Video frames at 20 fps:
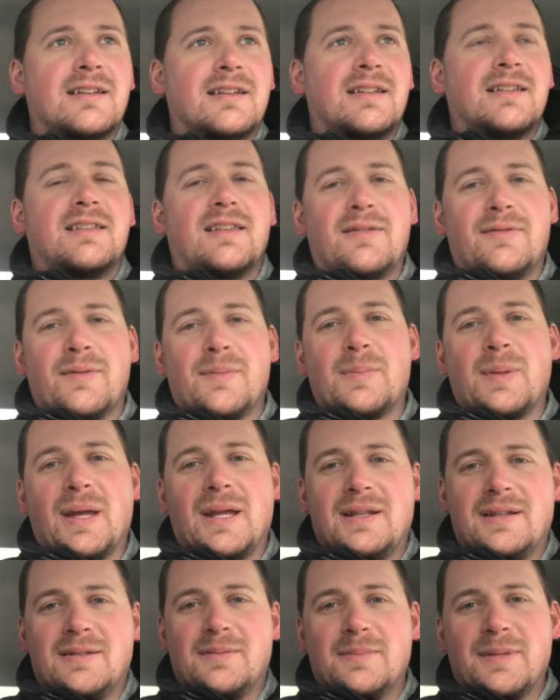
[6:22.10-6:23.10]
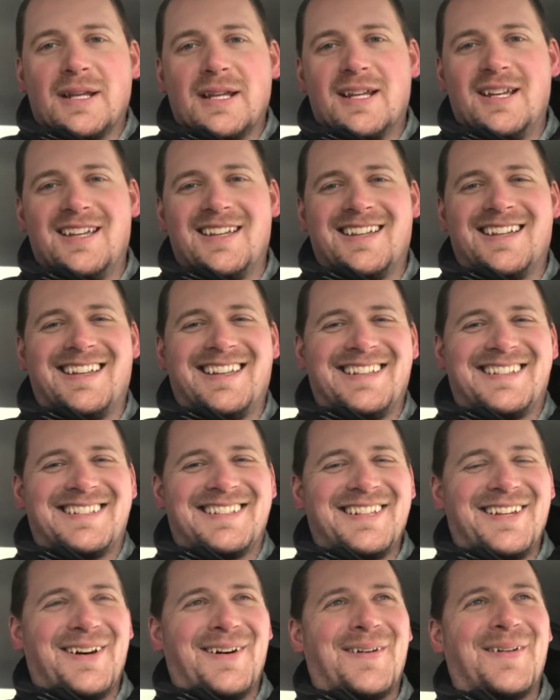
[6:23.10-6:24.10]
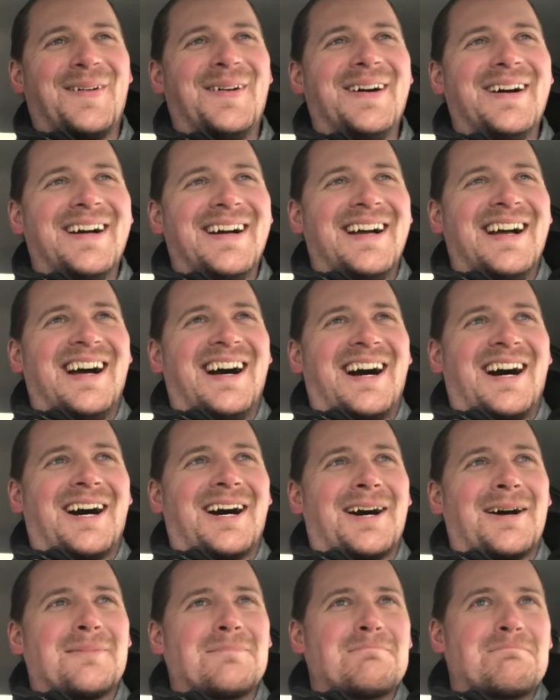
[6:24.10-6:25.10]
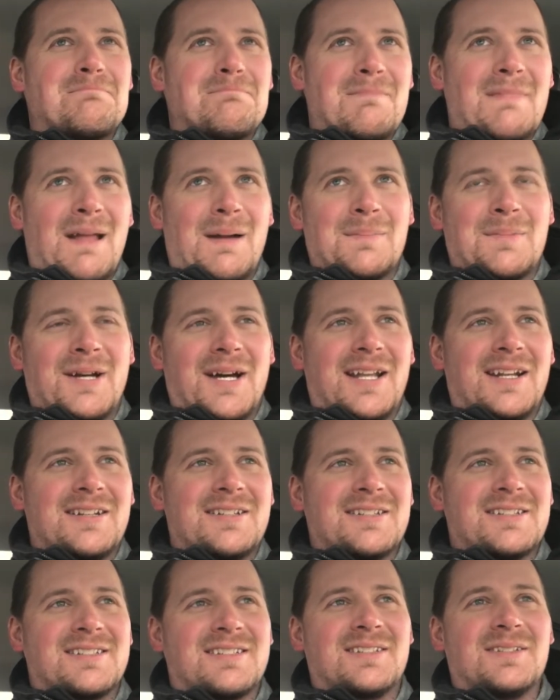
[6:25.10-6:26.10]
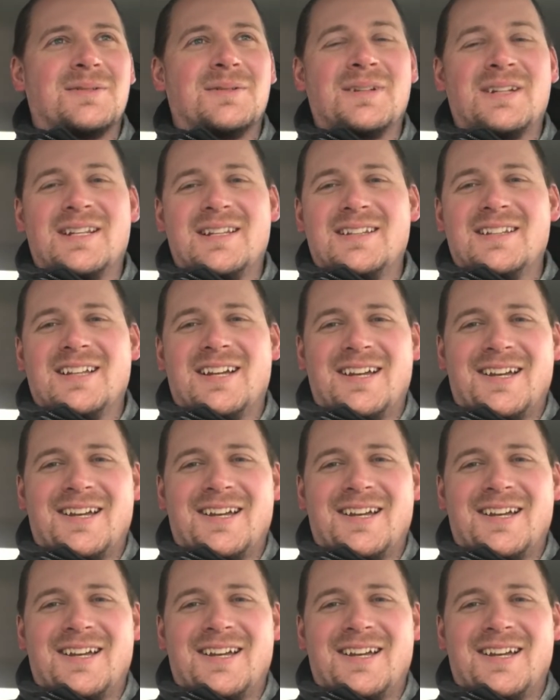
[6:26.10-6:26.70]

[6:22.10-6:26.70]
they've abandoned me. So I'm kind of just doing it